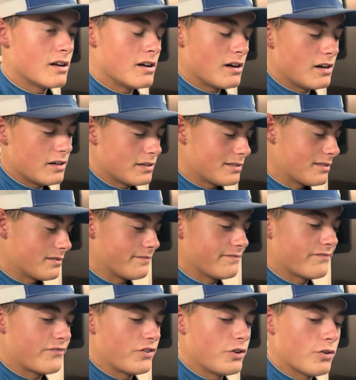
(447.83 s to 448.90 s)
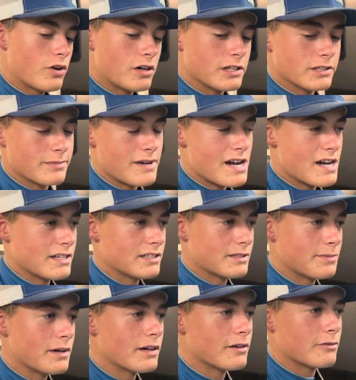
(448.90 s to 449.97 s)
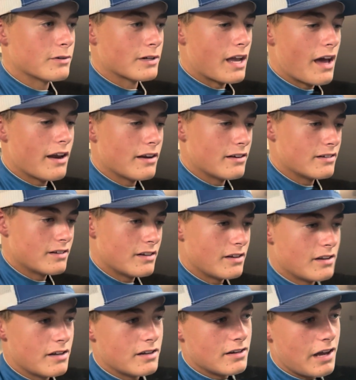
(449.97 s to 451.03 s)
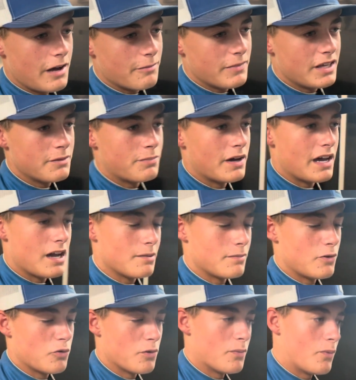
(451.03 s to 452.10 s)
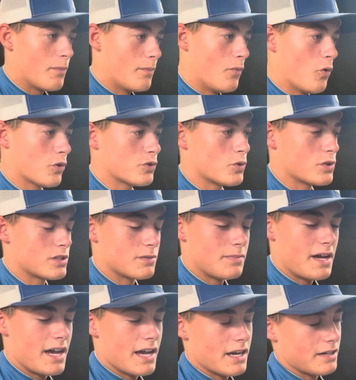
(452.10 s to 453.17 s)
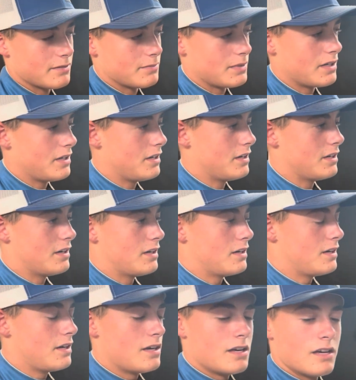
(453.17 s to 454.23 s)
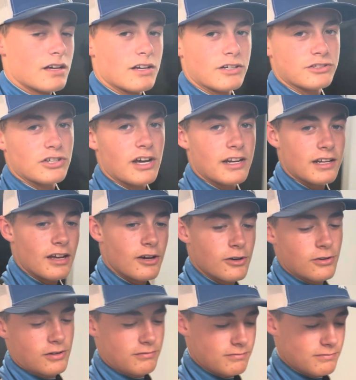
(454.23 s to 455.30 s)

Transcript: Uh, a few cars behind us, but we're kind of not mid-pack, but we're more towards the back. But uh, gonna try to go